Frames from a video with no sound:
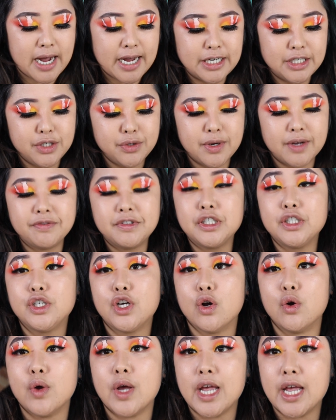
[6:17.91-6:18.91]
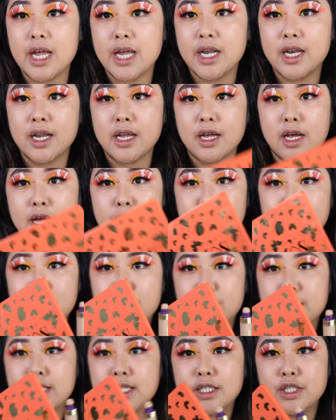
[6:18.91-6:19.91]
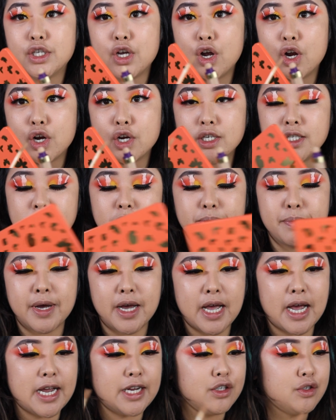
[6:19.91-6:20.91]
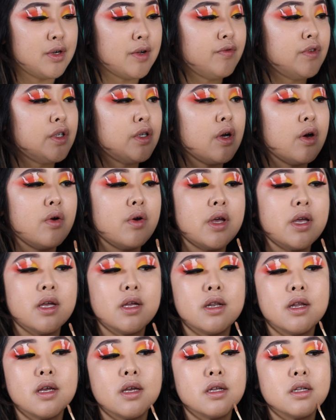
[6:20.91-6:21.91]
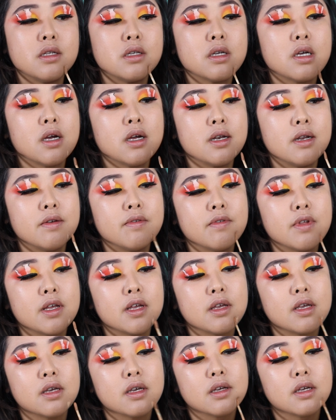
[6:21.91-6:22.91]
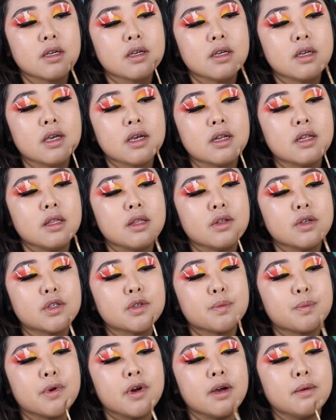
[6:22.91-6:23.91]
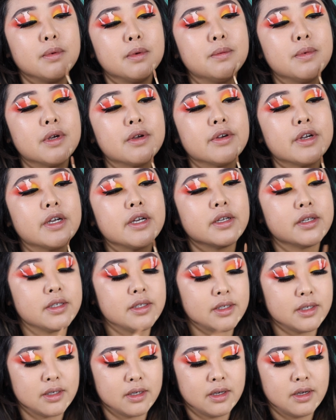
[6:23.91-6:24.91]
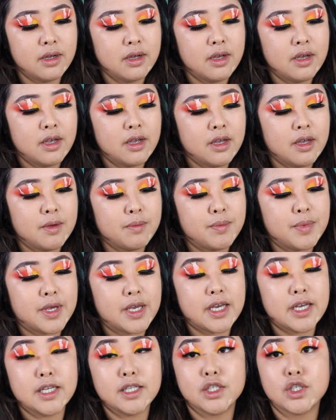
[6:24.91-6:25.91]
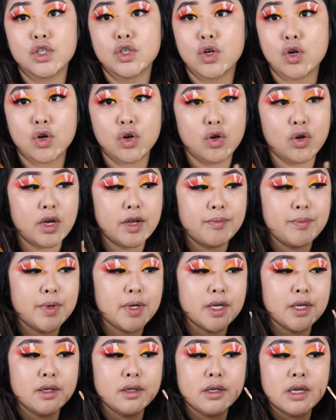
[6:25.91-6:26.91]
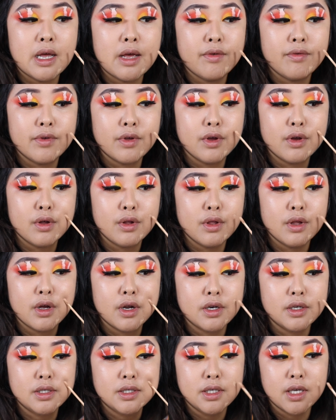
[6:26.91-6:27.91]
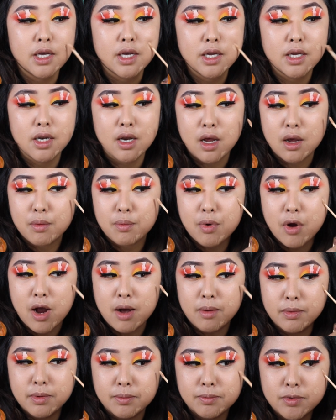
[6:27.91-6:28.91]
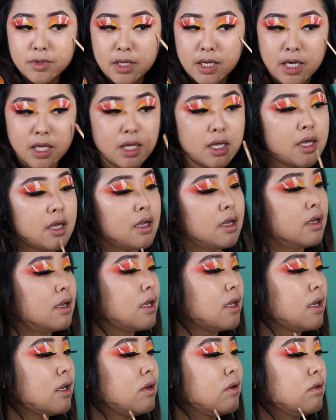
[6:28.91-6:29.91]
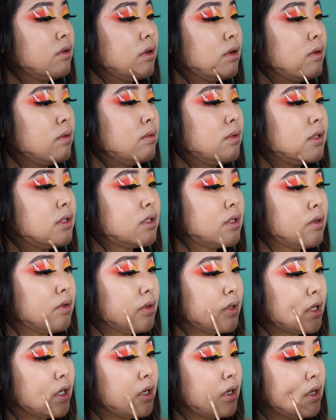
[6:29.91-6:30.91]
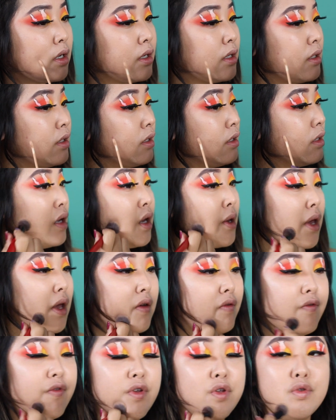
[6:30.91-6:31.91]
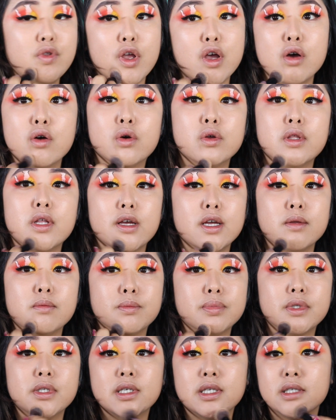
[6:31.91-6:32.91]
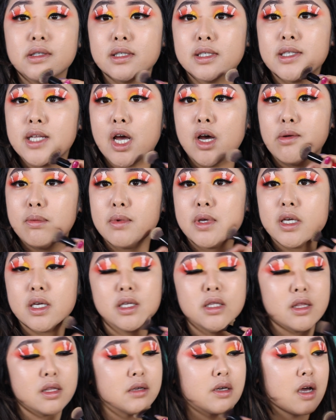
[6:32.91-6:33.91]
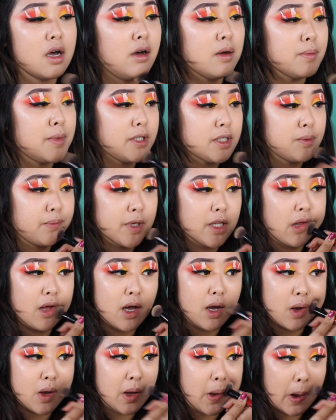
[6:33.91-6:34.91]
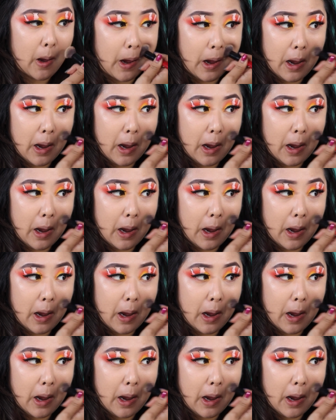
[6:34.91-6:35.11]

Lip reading: I do have to go in, I'm using Tarte, but I do have to go in and kind of like get in those problem areas. Because girl, I've been having a lot of skin problems lately and I don't know what's going on. If you know, then please tell me in the comments below.